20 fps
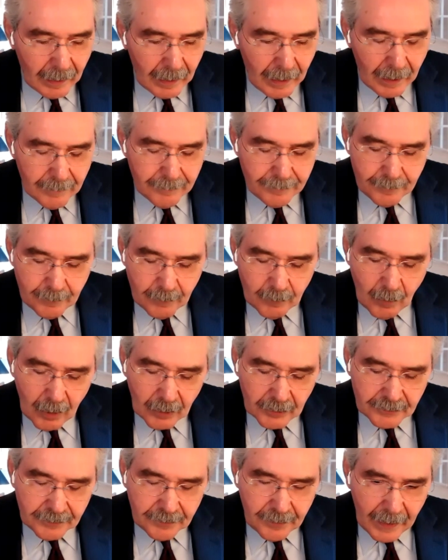I have
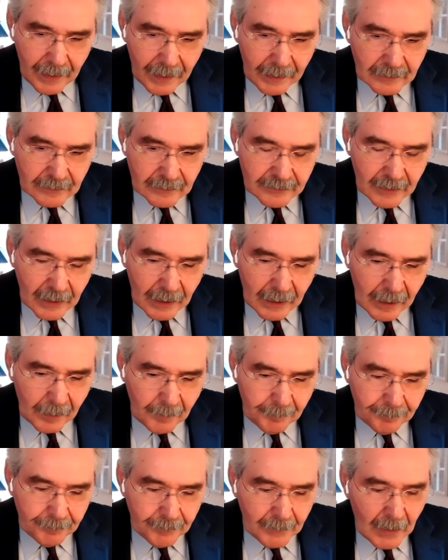watched that.
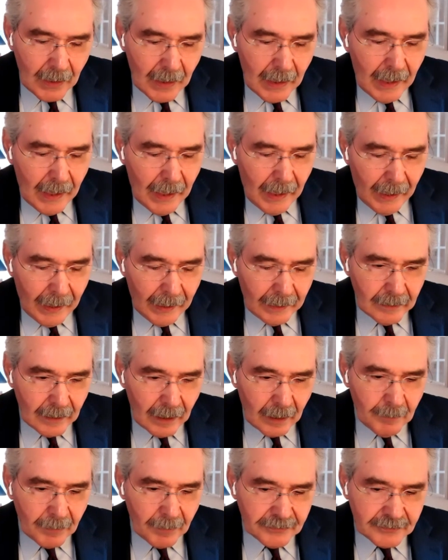
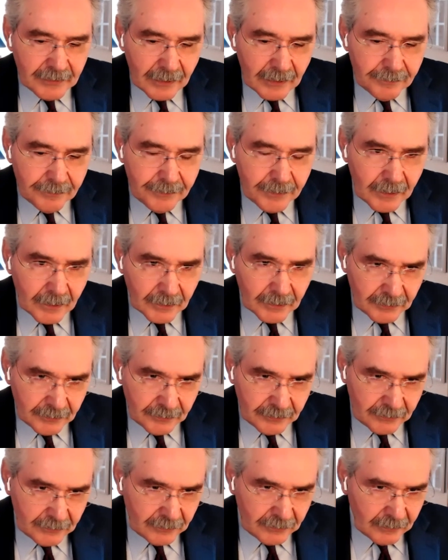And I must say
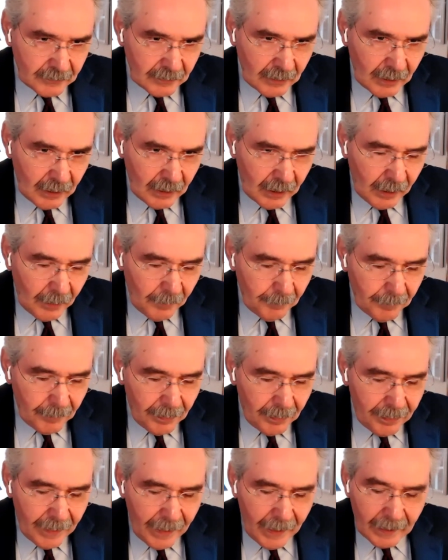first
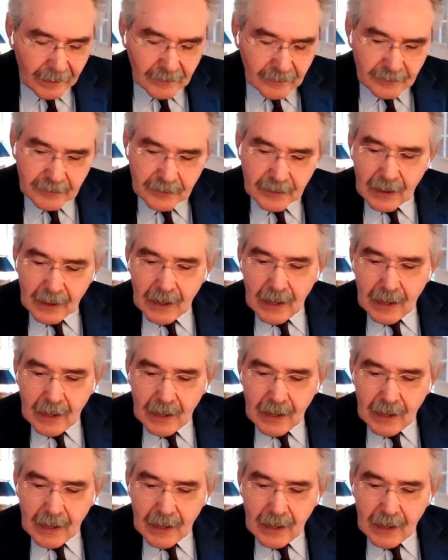that